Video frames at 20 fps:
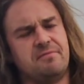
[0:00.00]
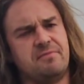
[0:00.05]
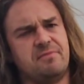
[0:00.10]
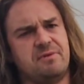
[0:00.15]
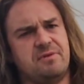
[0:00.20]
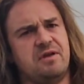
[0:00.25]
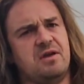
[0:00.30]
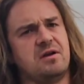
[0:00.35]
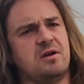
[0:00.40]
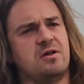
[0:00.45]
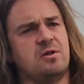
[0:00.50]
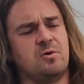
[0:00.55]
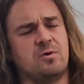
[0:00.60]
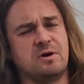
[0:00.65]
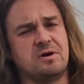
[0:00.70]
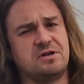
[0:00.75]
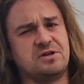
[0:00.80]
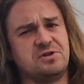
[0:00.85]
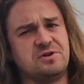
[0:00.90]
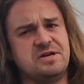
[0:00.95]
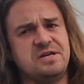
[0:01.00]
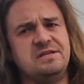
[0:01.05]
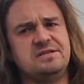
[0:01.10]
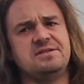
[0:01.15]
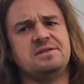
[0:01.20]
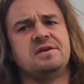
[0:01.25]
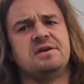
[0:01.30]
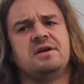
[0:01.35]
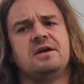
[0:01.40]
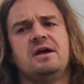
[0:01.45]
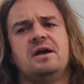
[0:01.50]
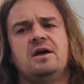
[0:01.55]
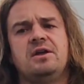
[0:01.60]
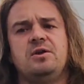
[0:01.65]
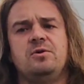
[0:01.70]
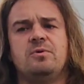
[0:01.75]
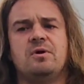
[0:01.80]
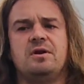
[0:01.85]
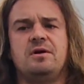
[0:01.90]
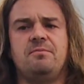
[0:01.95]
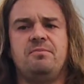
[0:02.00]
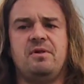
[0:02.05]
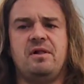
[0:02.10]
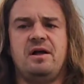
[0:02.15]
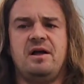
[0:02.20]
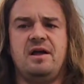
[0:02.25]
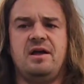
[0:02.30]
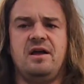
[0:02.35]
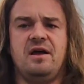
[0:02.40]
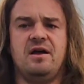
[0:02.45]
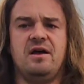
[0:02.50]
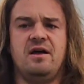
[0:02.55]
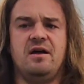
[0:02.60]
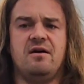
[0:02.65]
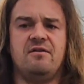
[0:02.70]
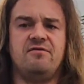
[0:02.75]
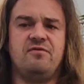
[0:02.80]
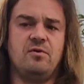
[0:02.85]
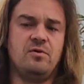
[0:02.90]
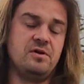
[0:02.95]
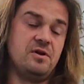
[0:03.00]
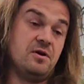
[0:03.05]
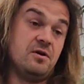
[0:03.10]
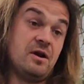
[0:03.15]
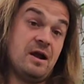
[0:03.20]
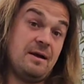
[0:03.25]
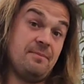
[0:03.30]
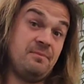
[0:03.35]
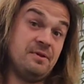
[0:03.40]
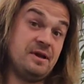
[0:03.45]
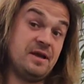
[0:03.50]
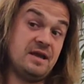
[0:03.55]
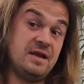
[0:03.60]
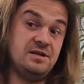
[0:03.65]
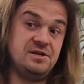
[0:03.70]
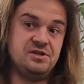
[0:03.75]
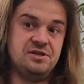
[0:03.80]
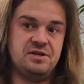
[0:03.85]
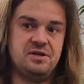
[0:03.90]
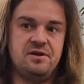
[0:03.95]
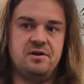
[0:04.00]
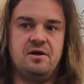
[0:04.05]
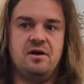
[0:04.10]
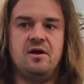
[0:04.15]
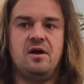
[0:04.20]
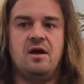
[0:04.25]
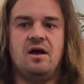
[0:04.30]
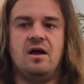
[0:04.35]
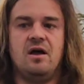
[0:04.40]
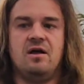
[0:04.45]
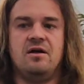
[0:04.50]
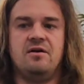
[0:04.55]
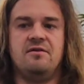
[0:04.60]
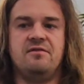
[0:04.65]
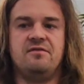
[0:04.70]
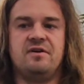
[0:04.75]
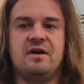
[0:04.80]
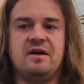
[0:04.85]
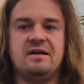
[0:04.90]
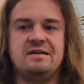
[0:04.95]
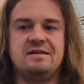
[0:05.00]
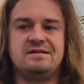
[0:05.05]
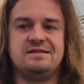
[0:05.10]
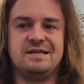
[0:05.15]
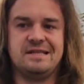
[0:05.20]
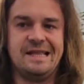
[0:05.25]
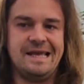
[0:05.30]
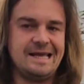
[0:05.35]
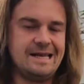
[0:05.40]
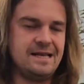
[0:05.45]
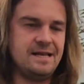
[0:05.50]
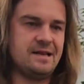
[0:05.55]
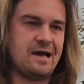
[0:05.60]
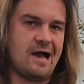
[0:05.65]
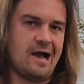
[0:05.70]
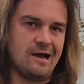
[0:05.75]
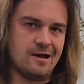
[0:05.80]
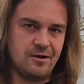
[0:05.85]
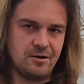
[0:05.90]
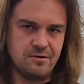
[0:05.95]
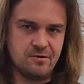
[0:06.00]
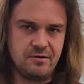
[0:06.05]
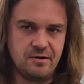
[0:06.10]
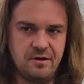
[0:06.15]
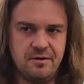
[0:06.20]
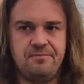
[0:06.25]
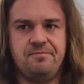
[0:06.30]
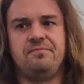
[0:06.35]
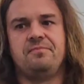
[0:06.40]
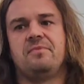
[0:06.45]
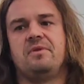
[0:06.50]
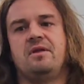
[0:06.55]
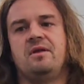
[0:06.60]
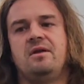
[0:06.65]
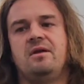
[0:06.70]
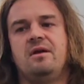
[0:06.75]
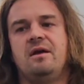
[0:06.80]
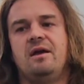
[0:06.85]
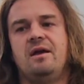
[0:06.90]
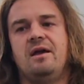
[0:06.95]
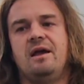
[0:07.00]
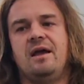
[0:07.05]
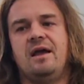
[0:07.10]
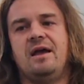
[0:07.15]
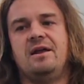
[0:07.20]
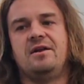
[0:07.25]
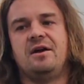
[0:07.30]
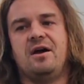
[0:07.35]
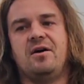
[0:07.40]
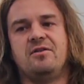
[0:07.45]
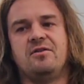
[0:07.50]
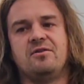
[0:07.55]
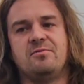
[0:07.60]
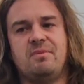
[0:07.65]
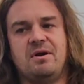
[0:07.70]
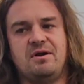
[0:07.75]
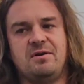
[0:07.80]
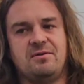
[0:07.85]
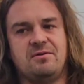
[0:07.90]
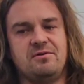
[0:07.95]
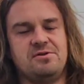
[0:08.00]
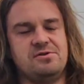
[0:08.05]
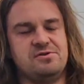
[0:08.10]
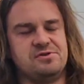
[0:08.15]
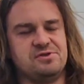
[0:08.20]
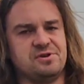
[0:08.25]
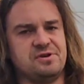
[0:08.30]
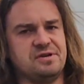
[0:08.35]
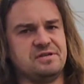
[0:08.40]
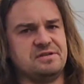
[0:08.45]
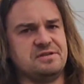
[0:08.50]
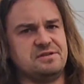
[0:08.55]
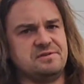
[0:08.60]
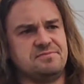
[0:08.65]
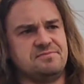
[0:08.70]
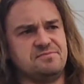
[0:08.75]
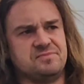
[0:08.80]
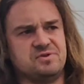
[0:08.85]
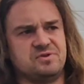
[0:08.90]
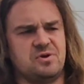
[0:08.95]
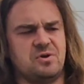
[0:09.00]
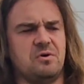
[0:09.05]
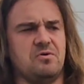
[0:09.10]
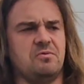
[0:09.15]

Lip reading: the chloric trees, you want to apply a foliar application of chelated iron and other micronutrients. So